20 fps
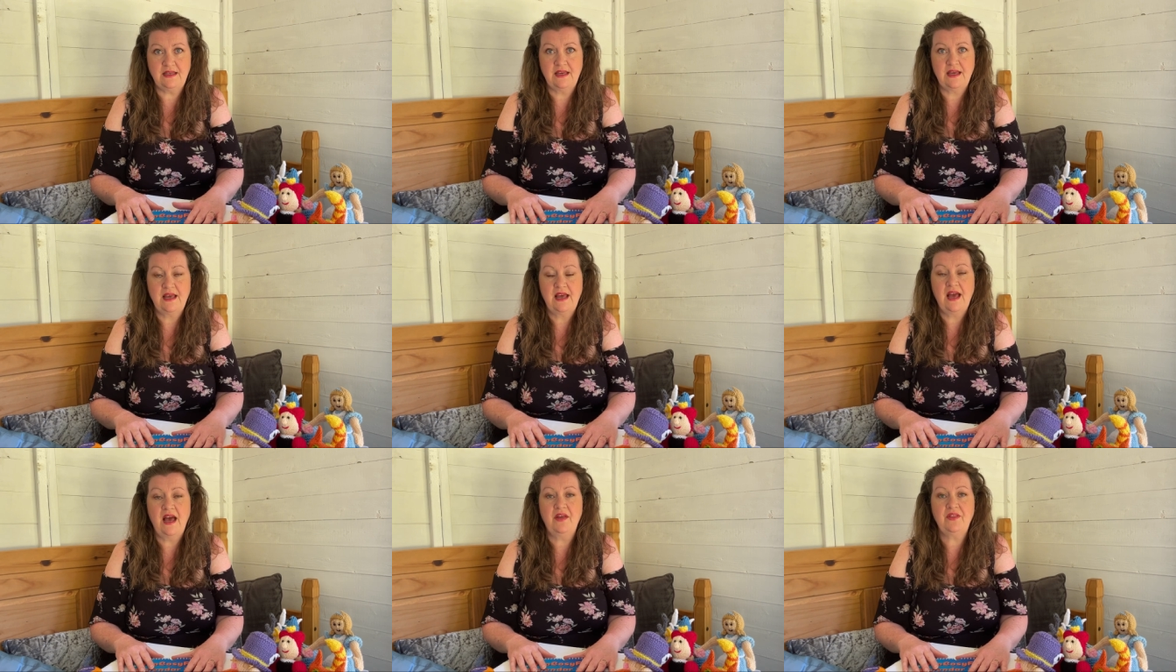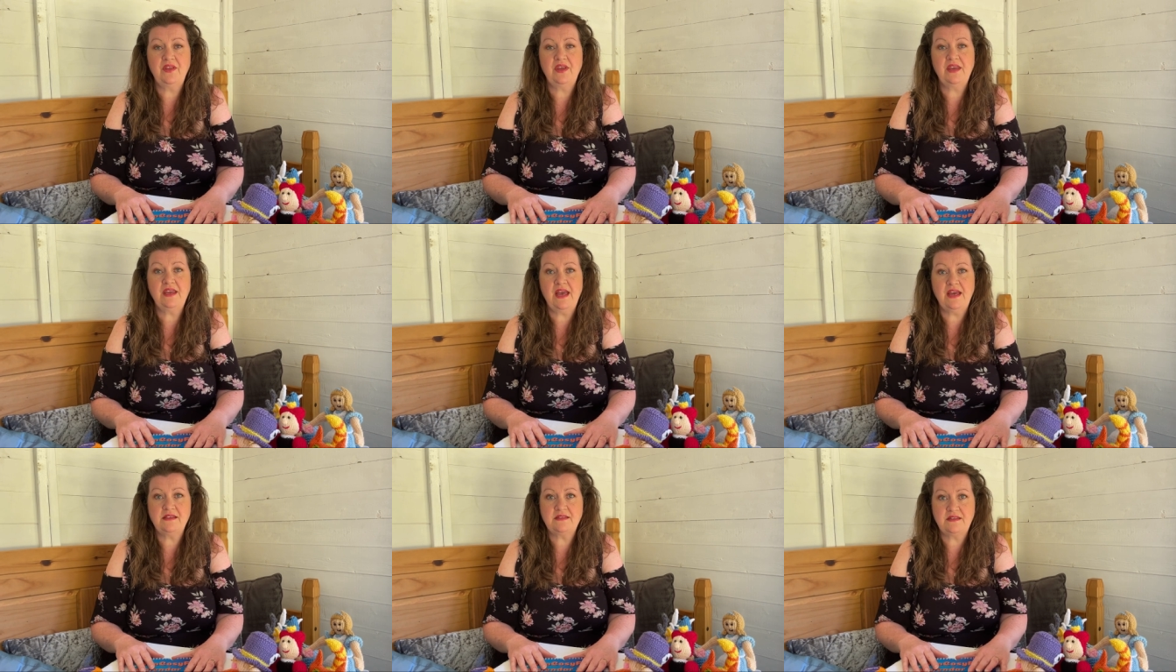I
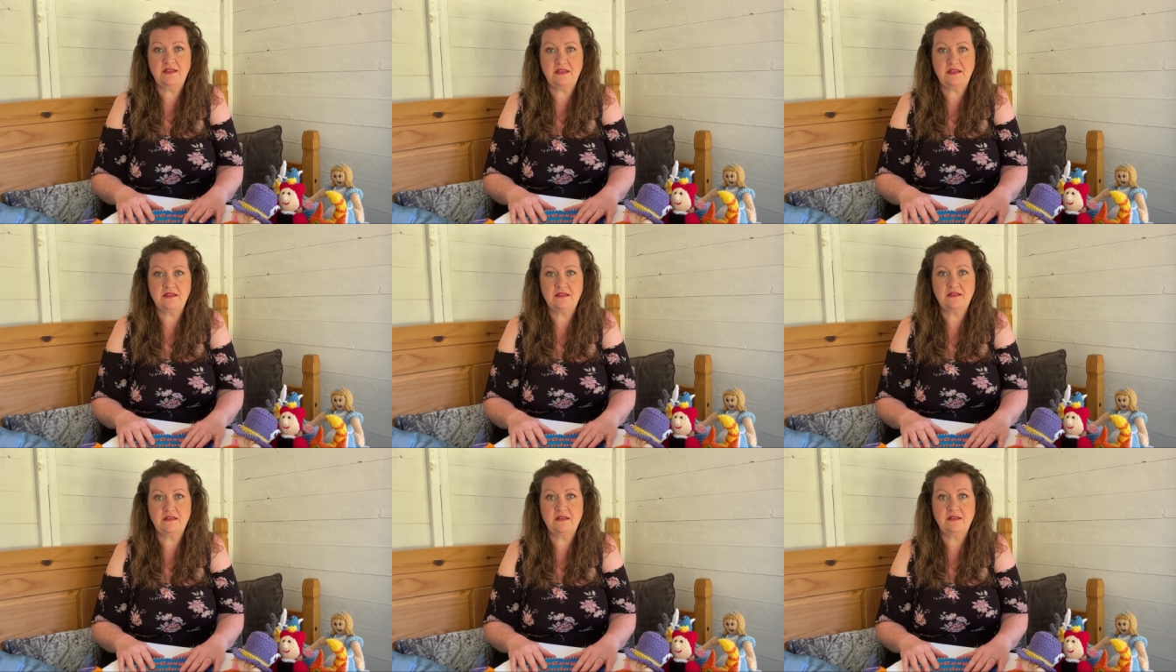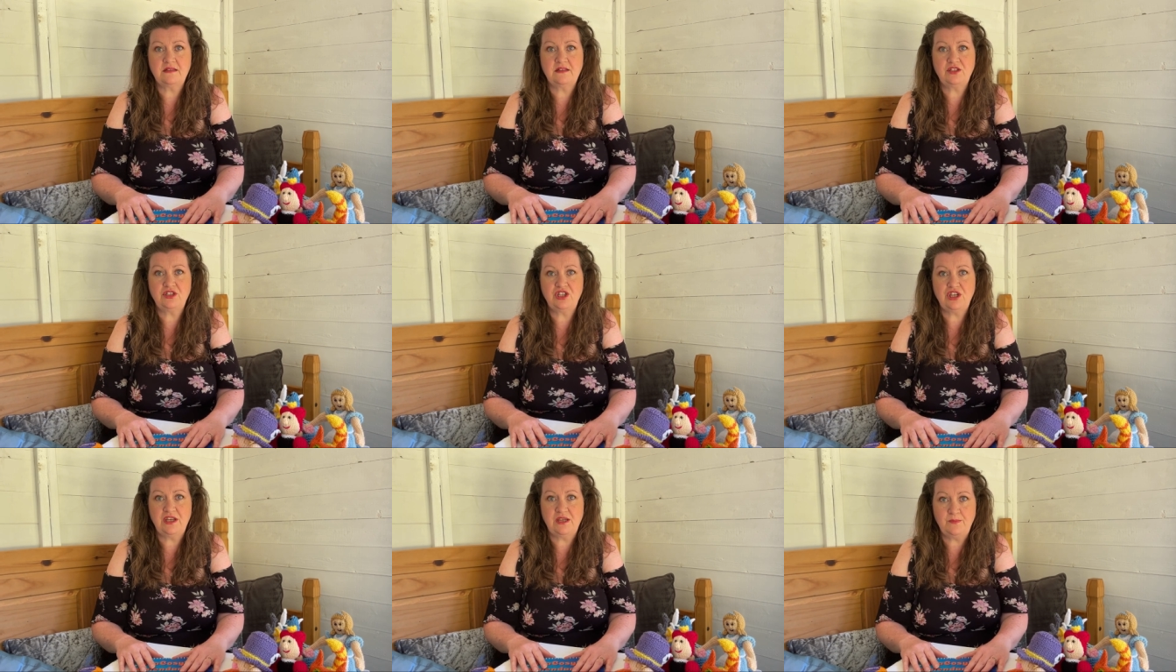think Etsy is
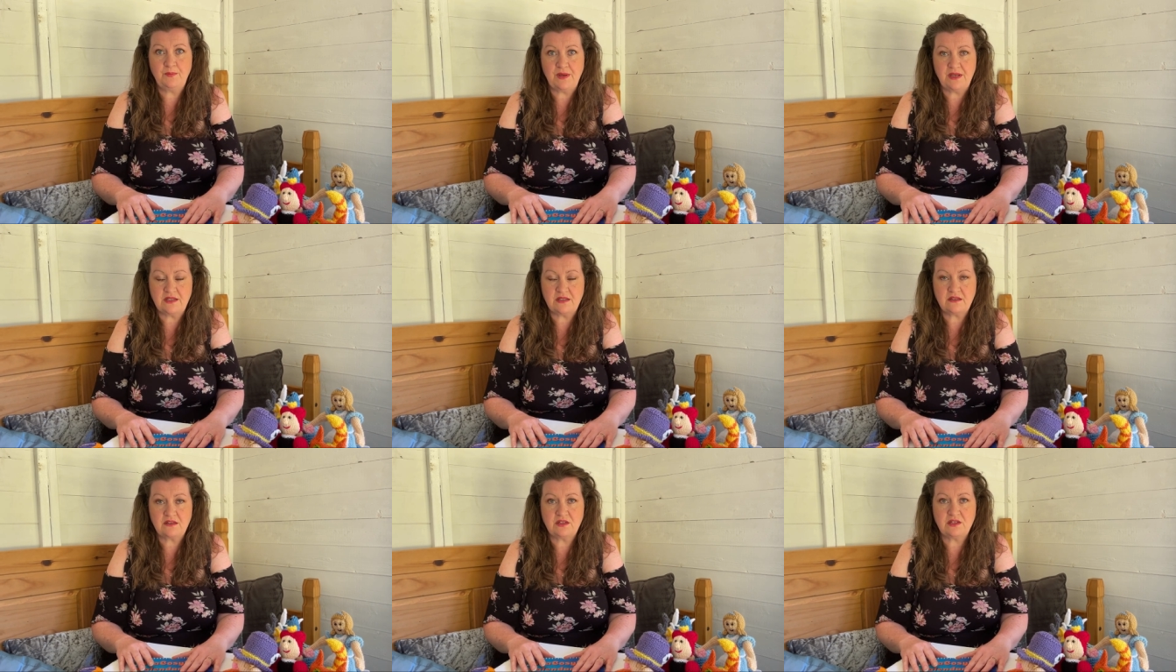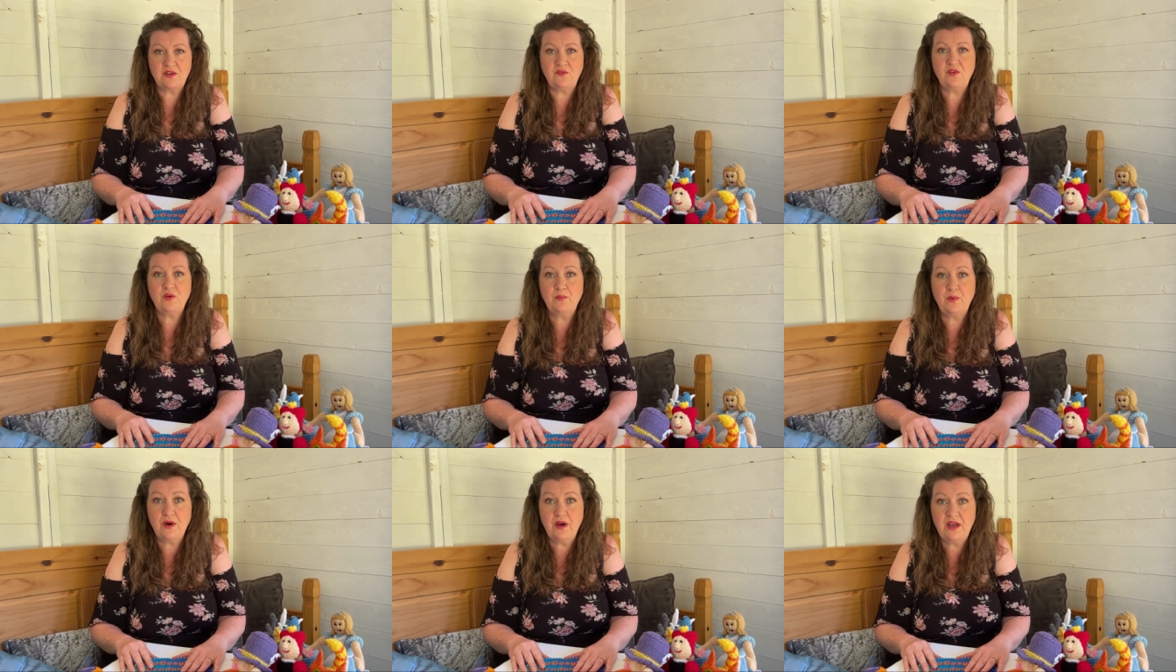the cheapest because if
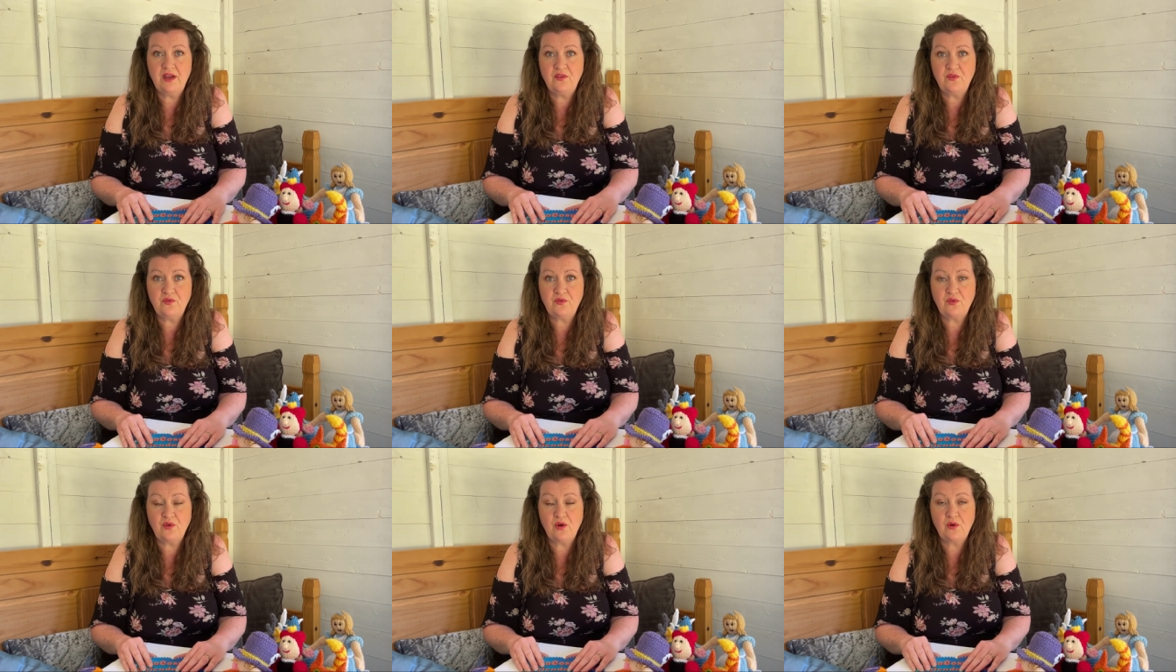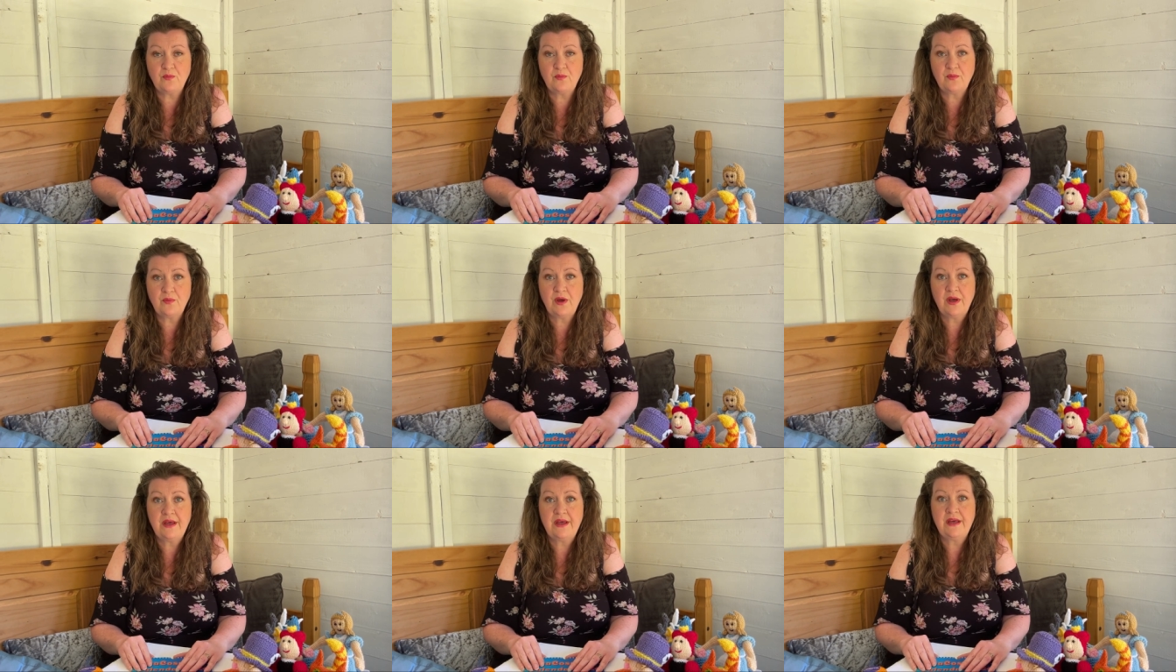you buy it
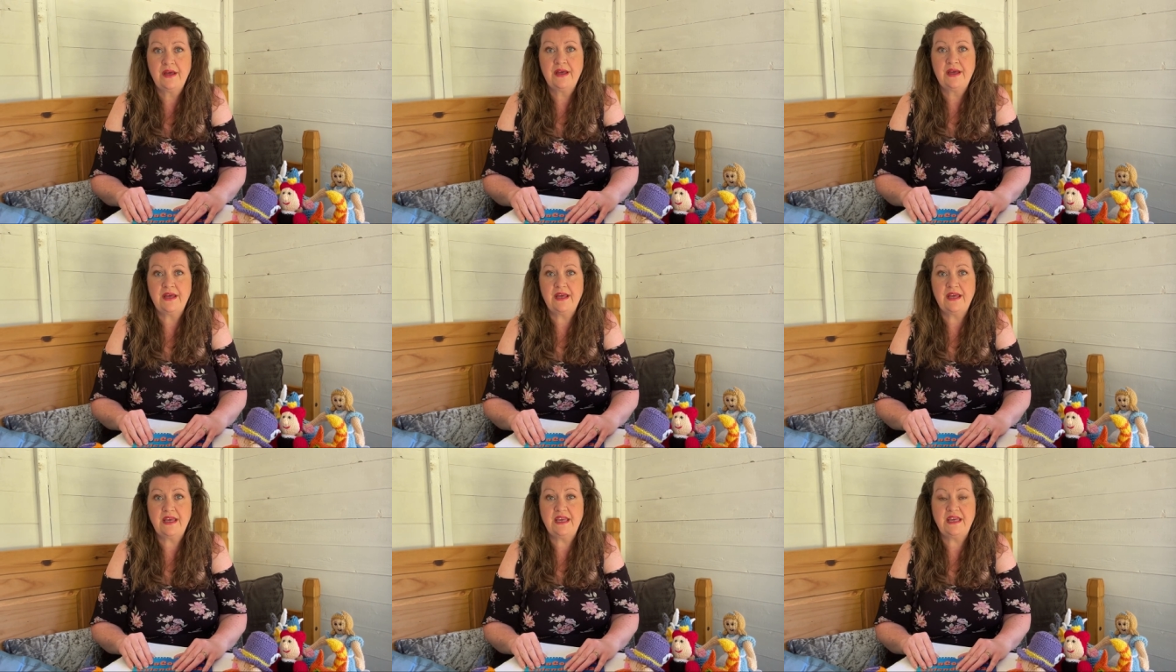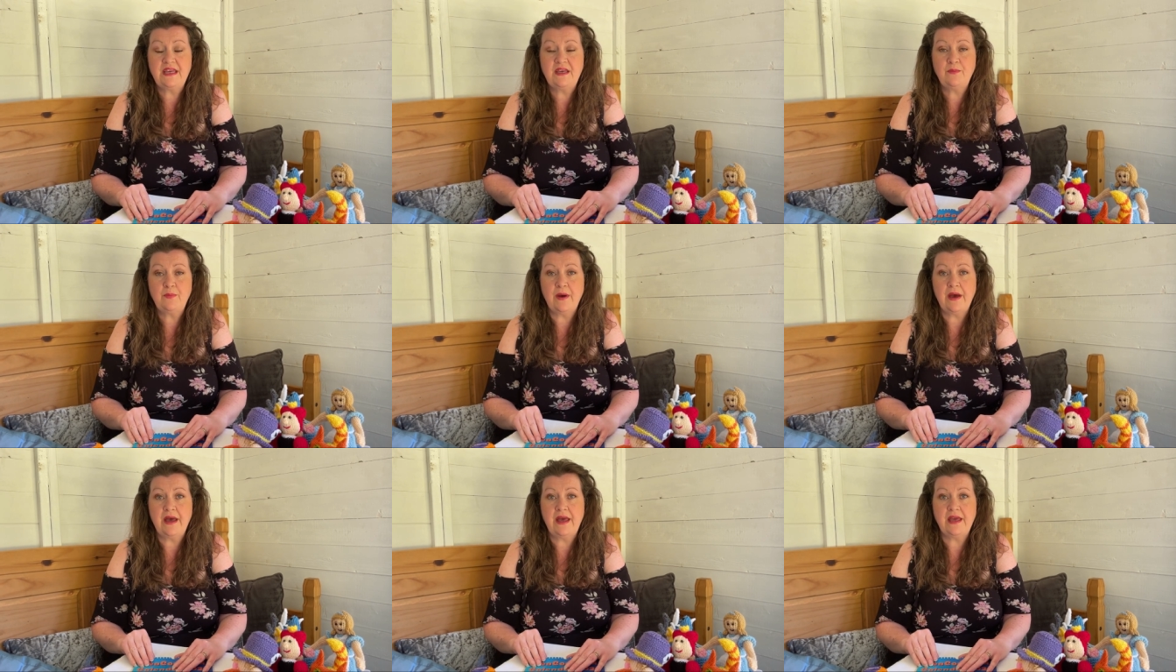from
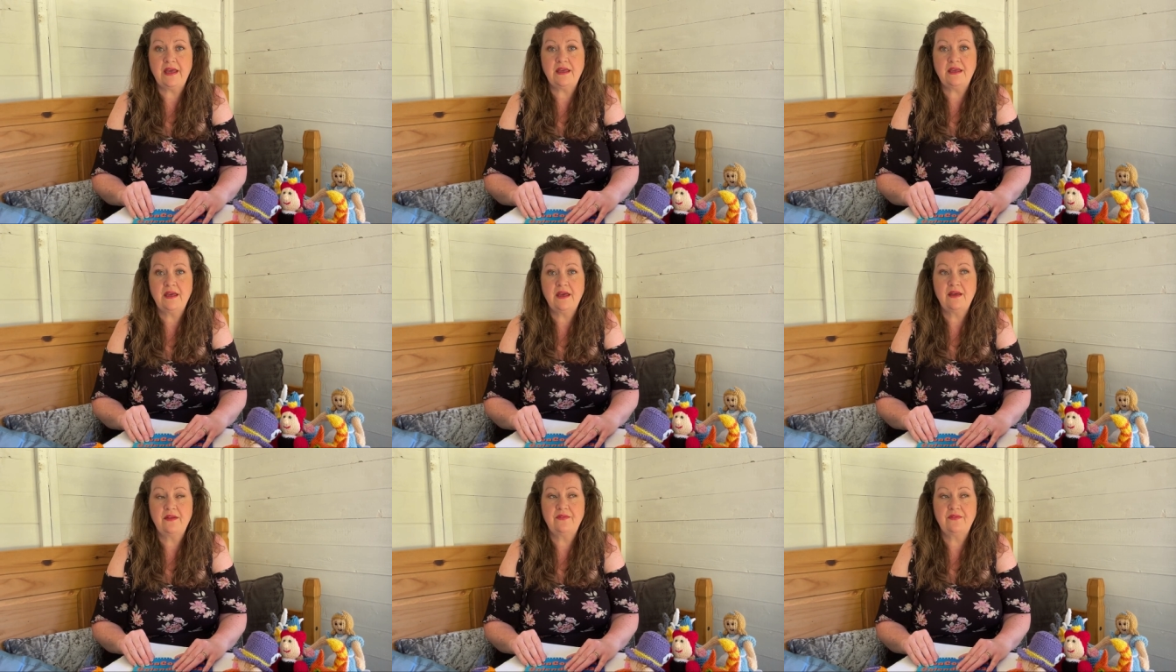eBay,